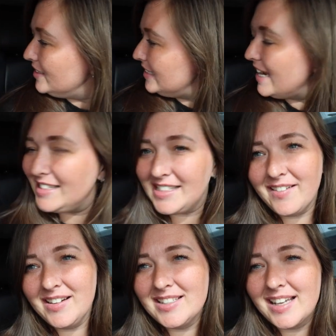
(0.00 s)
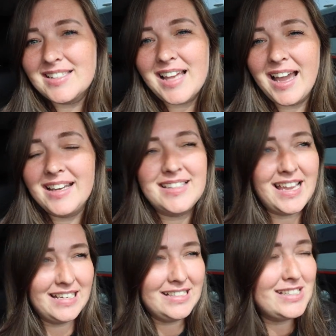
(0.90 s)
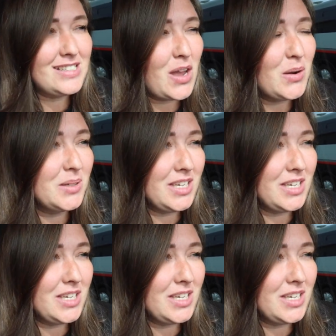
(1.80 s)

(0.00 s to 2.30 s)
Jay shouting, he's excited. It's so